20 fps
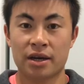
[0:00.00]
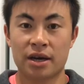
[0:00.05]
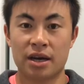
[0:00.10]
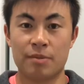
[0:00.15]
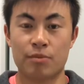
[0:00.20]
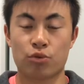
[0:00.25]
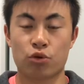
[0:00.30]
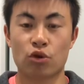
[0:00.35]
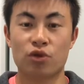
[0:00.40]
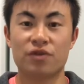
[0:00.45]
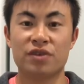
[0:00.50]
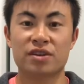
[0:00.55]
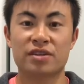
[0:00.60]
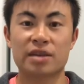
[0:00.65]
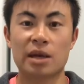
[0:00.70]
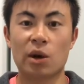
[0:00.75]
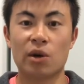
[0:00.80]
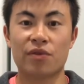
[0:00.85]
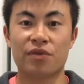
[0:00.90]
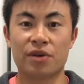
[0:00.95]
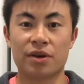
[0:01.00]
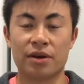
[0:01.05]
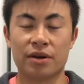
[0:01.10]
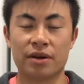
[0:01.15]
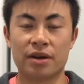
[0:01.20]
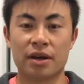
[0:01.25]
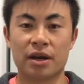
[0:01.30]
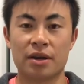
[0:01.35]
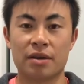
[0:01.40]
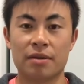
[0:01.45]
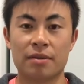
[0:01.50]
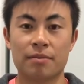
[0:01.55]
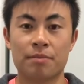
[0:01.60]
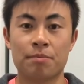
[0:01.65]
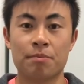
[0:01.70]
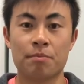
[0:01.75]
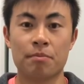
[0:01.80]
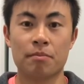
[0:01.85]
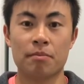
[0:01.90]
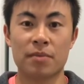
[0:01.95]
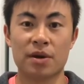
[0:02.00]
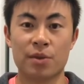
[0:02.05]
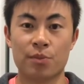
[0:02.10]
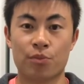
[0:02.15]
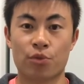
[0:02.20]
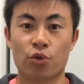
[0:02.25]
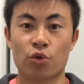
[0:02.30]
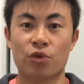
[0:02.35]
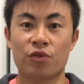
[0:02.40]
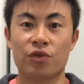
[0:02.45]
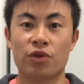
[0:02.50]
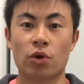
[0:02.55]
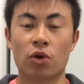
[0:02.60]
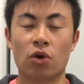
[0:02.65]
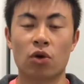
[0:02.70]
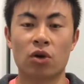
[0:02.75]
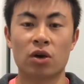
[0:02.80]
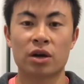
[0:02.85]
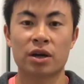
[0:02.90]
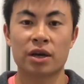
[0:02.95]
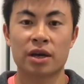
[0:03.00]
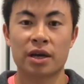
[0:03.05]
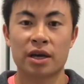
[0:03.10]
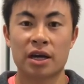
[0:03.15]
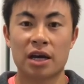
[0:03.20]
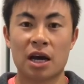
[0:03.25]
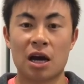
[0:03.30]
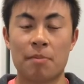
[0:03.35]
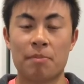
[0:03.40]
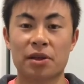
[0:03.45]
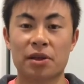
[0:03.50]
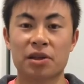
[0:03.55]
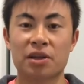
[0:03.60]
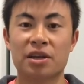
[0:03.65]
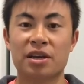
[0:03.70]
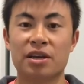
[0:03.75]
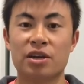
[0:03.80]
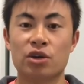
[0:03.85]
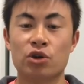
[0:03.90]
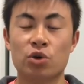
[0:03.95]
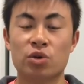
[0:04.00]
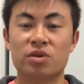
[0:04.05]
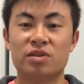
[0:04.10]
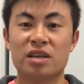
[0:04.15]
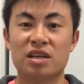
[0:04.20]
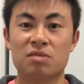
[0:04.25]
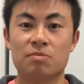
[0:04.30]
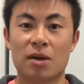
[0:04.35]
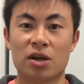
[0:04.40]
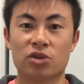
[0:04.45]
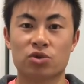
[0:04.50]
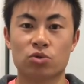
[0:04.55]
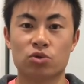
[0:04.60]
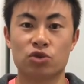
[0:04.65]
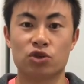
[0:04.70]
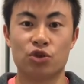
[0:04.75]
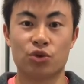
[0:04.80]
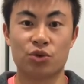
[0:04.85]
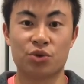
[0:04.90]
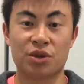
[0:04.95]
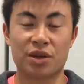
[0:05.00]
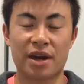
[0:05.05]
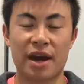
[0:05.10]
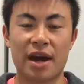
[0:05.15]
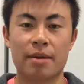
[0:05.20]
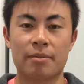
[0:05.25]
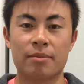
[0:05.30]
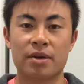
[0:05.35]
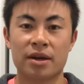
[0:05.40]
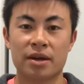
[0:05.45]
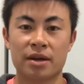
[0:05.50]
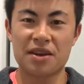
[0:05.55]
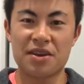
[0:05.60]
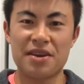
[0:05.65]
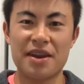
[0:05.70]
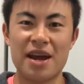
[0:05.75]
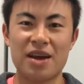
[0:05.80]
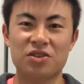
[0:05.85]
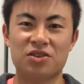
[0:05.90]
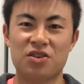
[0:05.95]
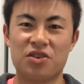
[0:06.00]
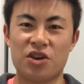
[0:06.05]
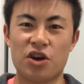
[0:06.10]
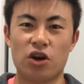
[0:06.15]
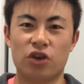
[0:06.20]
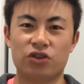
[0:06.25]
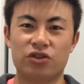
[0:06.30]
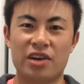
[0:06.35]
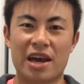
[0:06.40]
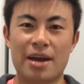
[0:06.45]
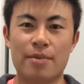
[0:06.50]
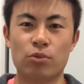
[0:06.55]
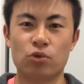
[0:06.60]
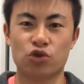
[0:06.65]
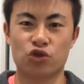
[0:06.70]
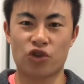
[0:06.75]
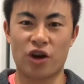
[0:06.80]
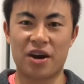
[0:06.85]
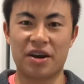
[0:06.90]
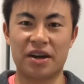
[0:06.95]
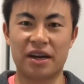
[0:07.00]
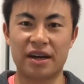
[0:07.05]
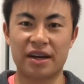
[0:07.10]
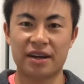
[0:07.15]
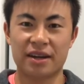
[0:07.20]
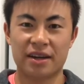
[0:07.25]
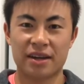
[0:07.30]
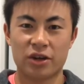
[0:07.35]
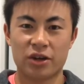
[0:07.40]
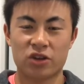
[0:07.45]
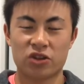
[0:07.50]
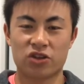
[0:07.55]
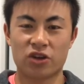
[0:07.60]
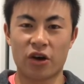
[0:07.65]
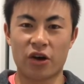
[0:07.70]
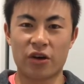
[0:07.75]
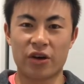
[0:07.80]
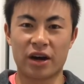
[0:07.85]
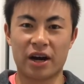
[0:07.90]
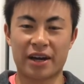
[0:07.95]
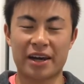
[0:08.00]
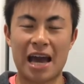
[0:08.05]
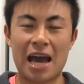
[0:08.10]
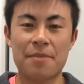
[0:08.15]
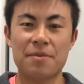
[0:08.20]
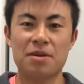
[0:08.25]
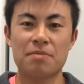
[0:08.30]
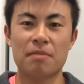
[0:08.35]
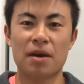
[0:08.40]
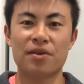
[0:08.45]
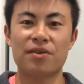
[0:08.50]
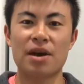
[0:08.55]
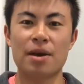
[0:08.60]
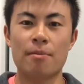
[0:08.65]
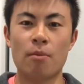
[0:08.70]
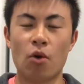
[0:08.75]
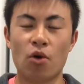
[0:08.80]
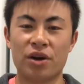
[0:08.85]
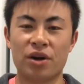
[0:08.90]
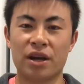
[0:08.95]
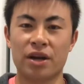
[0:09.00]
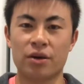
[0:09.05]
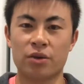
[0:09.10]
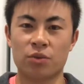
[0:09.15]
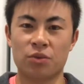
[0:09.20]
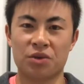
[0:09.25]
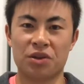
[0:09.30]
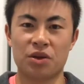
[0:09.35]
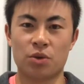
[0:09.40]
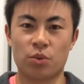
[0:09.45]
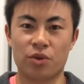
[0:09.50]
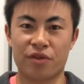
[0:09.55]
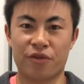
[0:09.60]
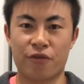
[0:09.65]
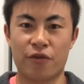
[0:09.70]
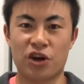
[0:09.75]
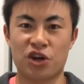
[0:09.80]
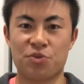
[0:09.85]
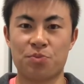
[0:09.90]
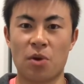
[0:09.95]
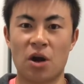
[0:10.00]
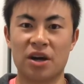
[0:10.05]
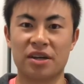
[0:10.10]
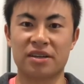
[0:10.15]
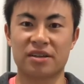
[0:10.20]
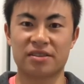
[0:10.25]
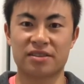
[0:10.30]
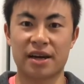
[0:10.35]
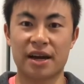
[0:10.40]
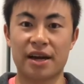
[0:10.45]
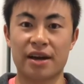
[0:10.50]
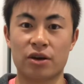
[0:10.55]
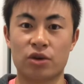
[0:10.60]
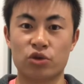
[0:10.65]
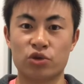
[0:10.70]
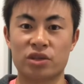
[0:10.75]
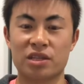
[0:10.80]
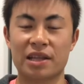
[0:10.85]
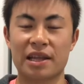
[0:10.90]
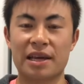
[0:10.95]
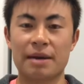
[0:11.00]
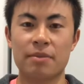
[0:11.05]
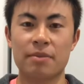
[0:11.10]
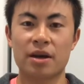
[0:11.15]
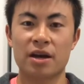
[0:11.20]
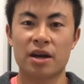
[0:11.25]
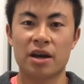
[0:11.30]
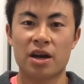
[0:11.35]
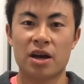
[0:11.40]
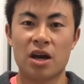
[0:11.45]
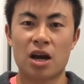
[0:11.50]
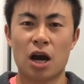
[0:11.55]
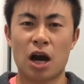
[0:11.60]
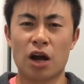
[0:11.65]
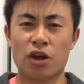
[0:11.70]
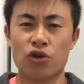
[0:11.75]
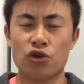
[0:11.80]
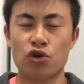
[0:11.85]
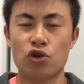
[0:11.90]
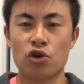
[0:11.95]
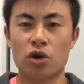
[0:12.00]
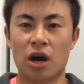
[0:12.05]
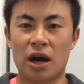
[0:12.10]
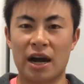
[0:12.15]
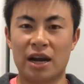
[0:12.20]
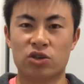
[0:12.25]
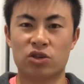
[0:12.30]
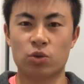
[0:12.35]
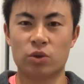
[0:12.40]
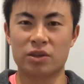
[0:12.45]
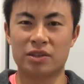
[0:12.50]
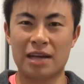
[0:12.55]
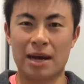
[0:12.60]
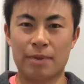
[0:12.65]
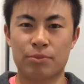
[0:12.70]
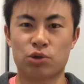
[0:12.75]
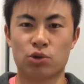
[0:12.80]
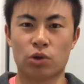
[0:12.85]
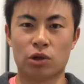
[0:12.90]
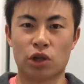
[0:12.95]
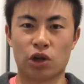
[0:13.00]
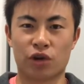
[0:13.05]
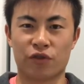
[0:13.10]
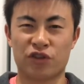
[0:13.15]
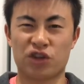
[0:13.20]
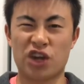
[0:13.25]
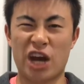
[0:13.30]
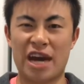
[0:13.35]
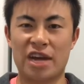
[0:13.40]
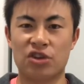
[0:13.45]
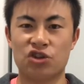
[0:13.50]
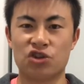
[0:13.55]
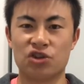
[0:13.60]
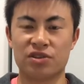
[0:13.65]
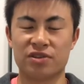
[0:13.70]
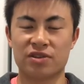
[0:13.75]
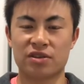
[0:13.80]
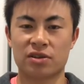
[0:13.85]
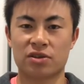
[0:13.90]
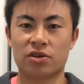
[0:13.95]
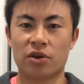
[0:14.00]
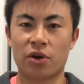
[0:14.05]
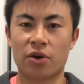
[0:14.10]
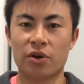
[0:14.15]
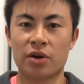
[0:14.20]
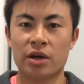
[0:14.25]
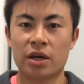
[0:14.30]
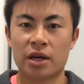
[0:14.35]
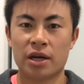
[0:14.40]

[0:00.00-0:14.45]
improve yourself and improve your ability to use these muscles during the game. Now to the on-table training. So I came in Monday morning with a fresh mind, because I had a good sleep. I knew I had to adapt to a lot of changes. So